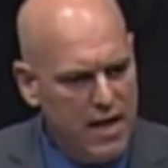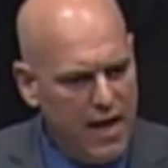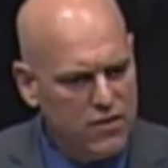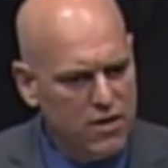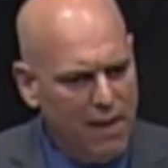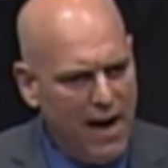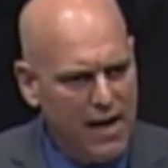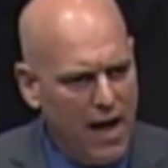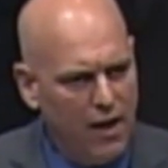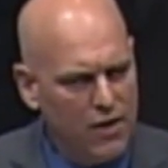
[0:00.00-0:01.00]
And to my
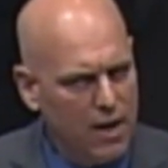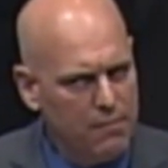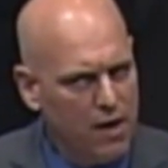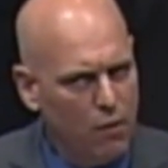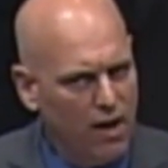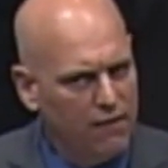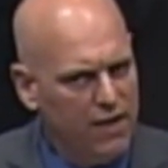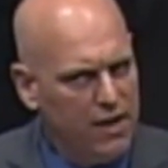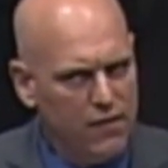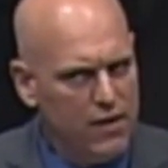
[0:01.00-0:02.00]
knowledge, I'm not aware of
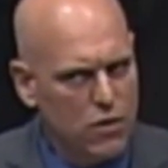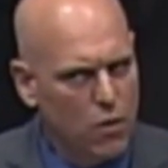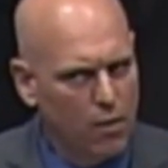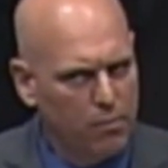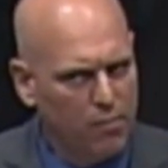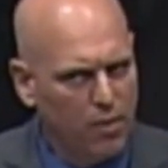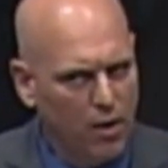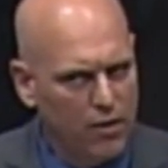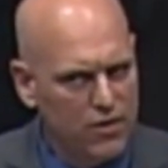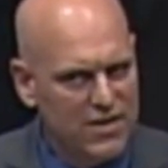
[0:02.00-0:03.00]
any of these corporate
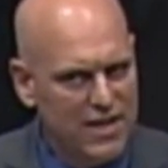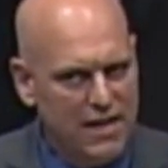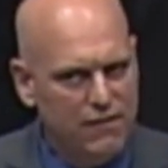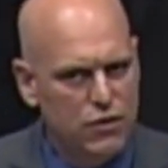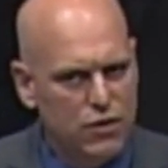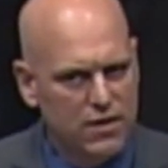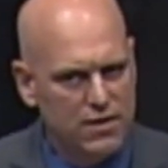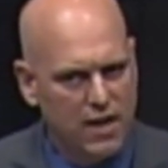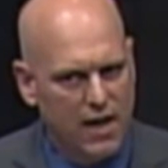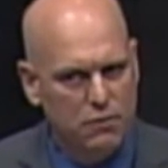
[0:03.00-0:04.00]
partners that even took the
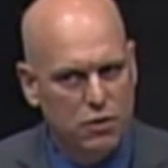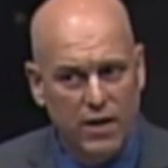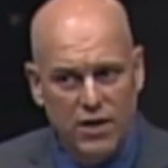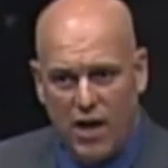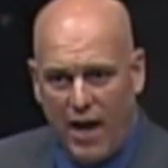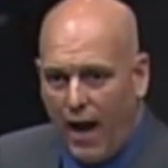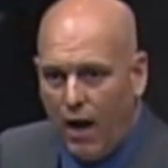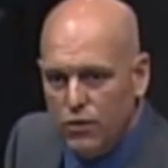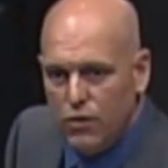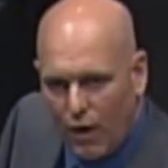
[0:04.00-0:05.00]
time to reach
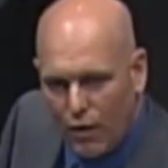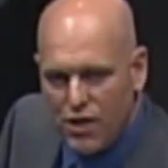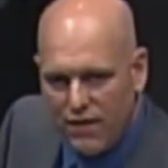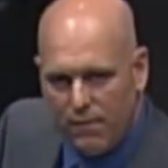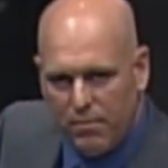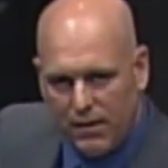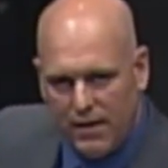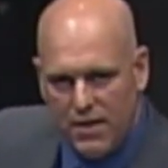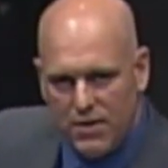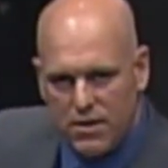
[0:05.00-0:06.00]
out to our chief of
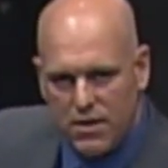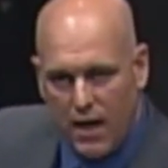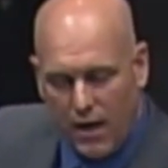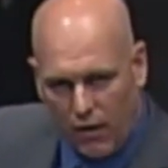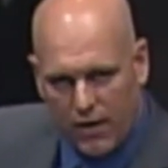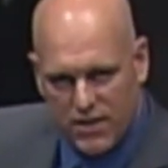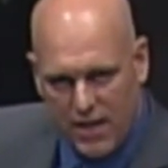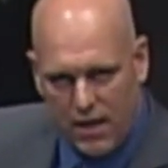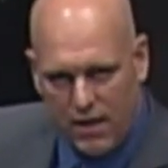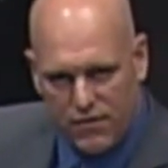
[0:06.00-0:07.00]
police and our
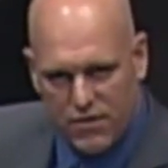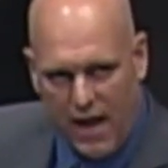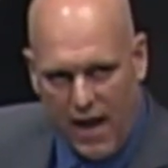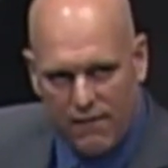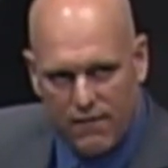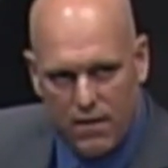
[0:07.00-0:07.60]
executive staff.